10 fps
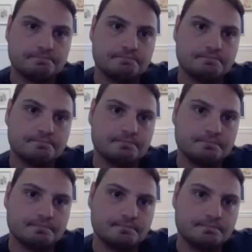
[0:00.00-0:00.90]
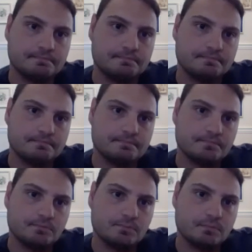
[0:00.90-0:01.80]

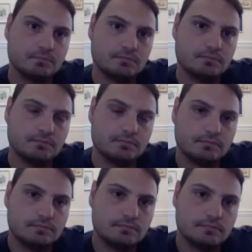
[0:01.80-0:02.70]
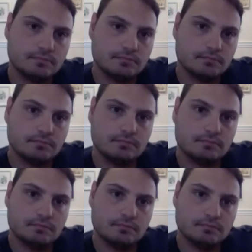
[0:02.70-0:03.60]

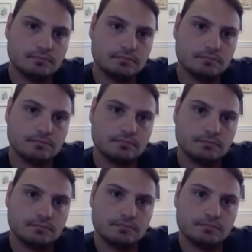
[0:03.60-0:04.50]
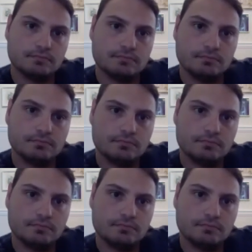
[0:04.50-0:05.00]
[no speech]